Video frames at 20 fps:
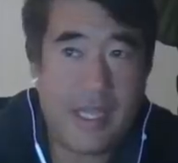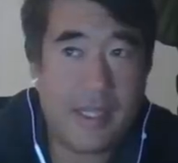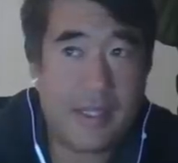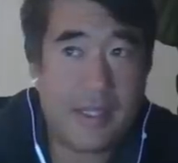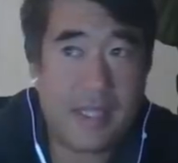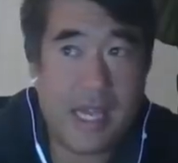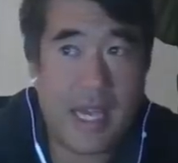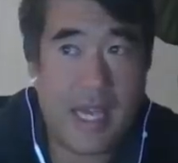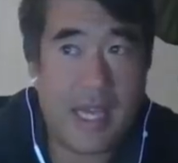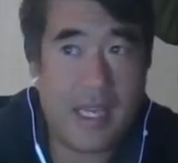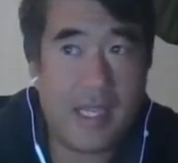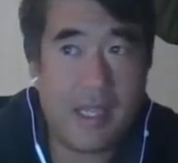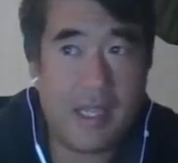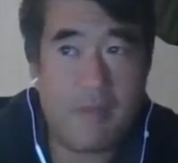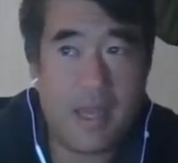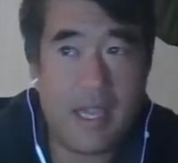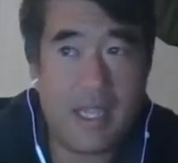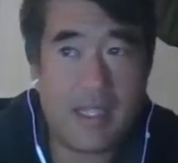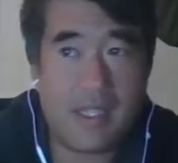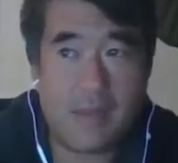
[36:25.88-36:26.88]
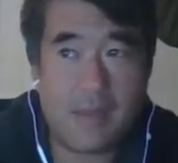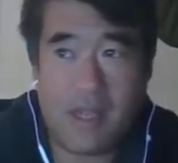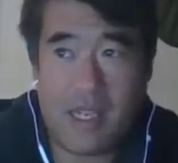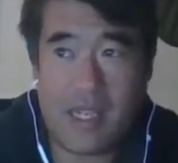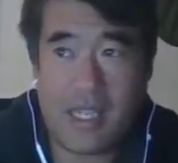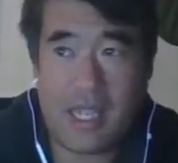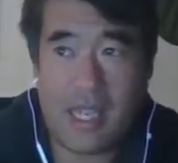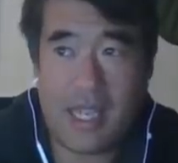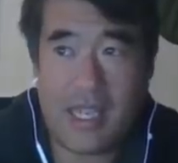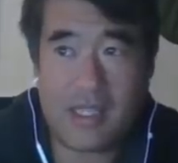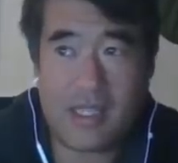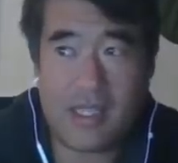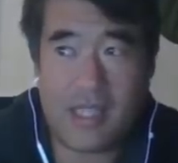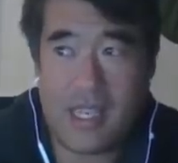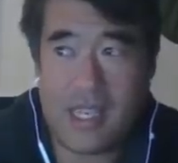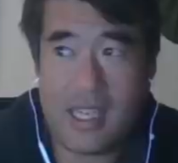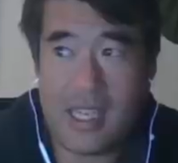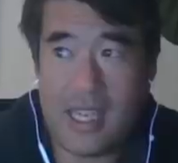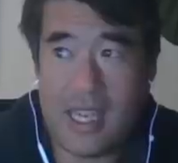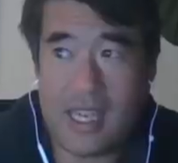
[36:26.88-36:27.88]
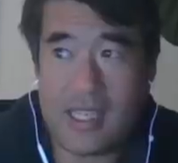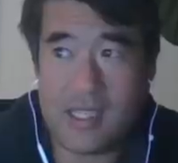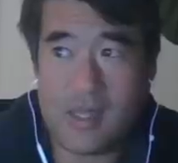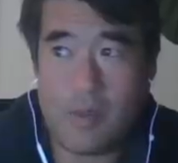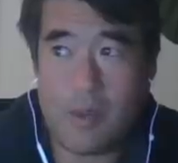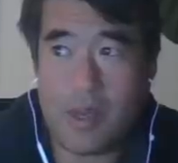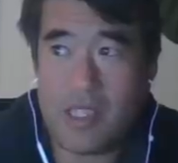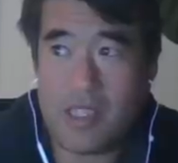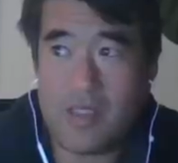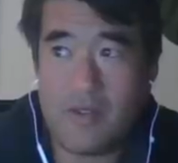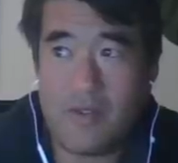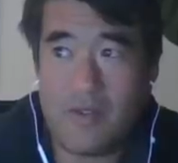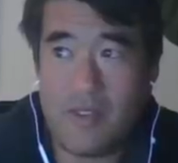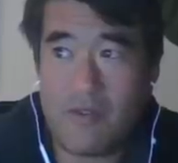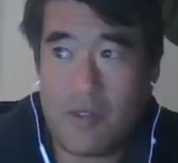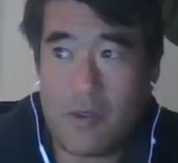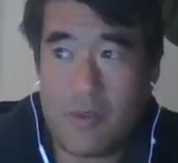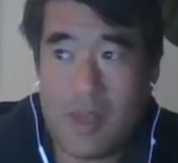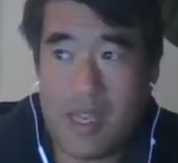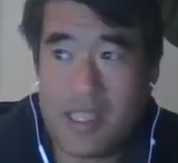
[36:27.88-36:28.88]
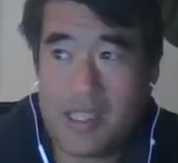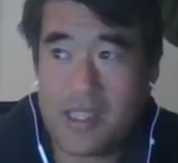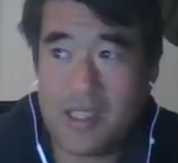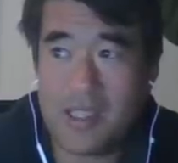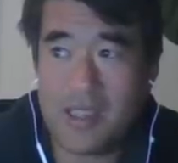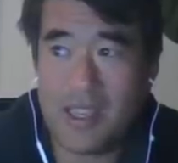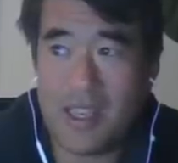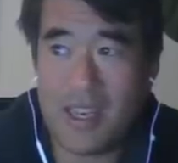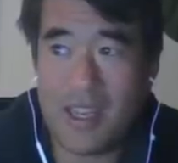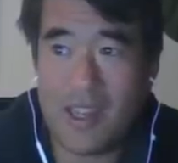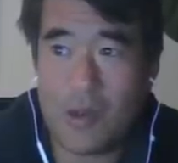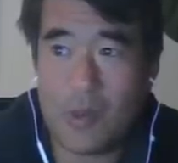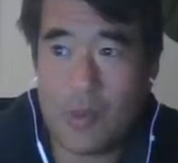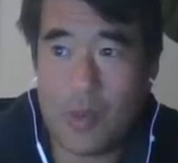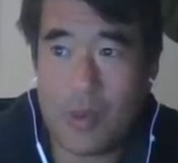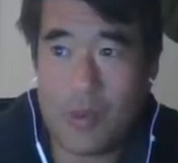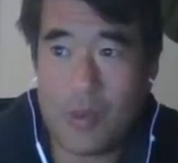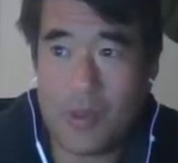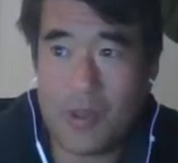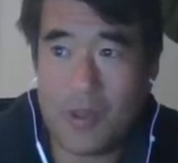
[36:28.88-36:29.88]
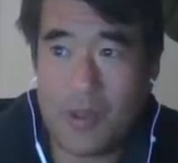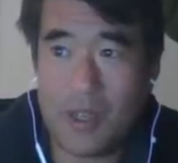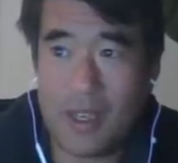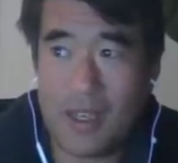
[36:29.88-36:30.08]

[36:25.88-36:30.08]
said he made some indication that he has a bunch of information that other people don't have.